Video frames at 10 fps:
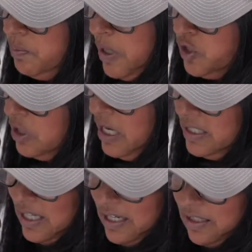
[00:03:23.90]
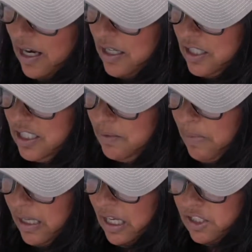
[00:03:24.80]
to specialize in
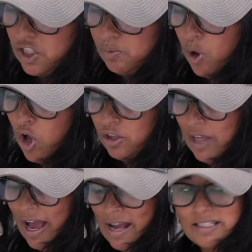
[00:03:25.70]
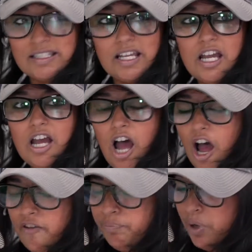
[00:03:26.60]
making small lots
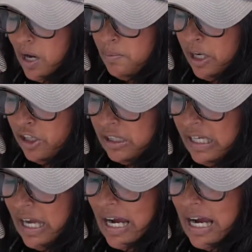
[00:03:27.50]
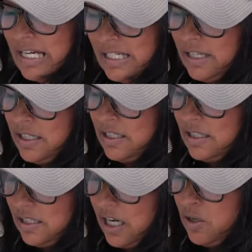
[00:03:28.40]
of primarily
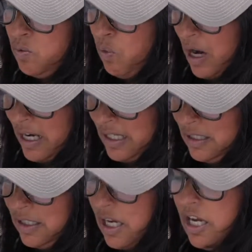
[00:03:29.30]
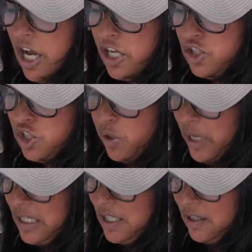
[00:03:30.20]
Italian-style wines and
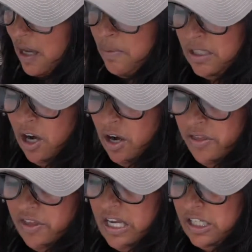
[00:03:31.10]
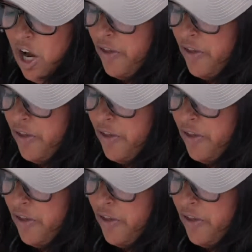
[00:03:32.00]
showcasing them in an